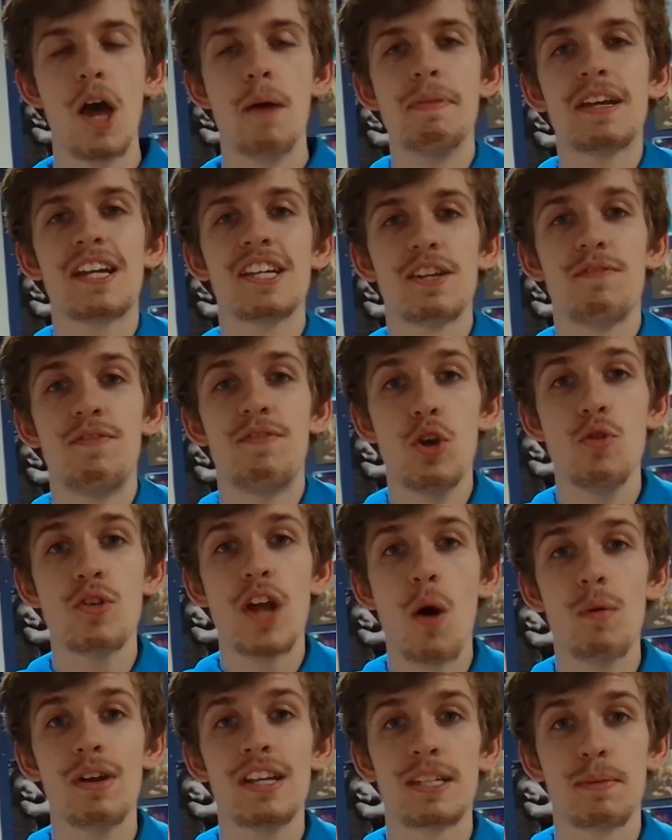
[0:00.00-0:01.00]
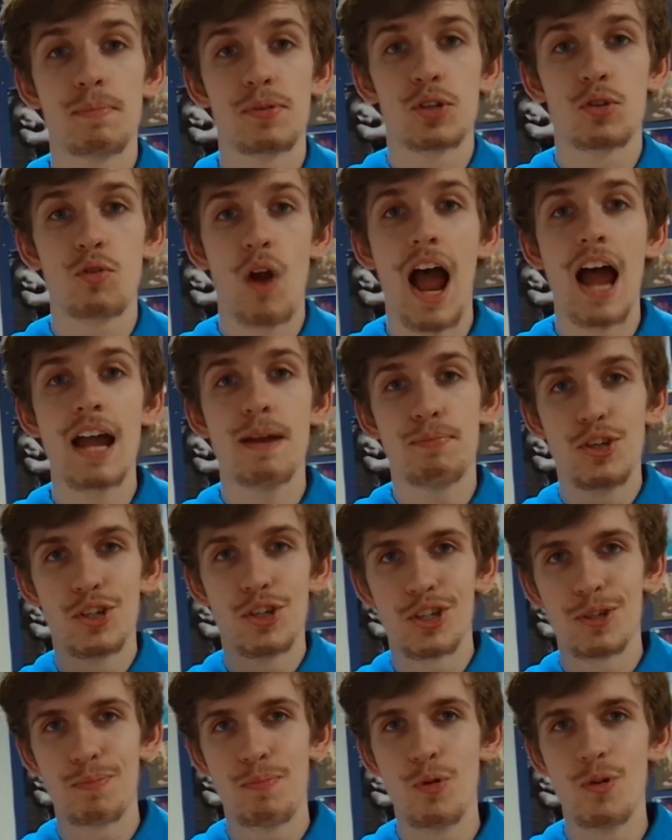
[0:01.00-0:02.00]
Because if you go and subscribe to
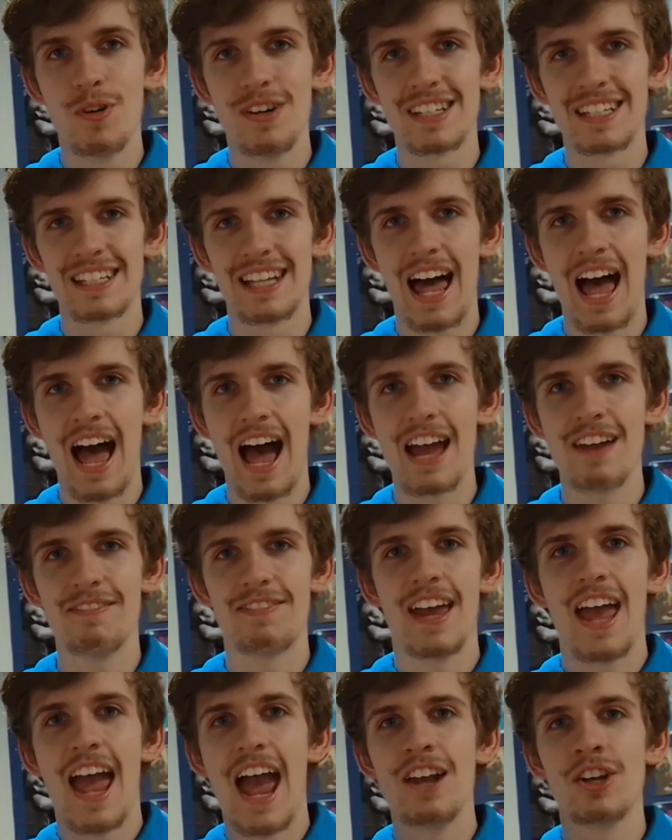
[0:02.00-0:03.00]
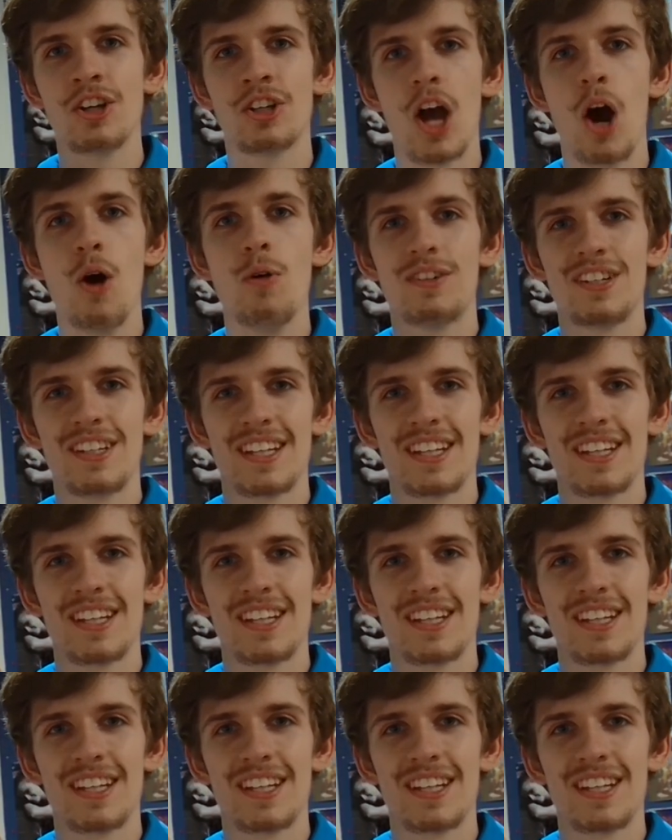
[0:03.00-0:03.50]
Spurs Live, and go to